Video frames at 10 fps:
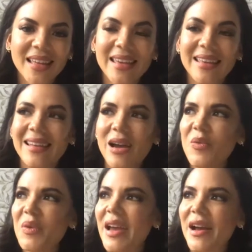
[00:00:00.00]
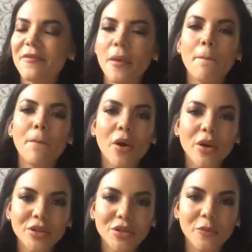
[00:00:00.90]
and now we have a
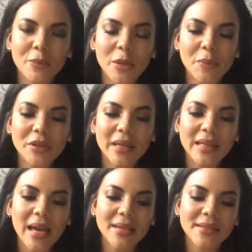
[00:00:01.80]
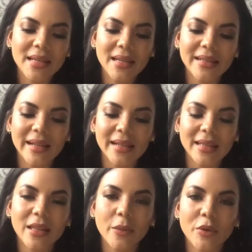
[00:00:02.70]
bunch of people that hashtag
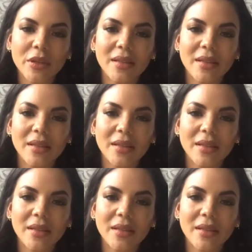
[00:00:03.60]
Nalguitas Bonitas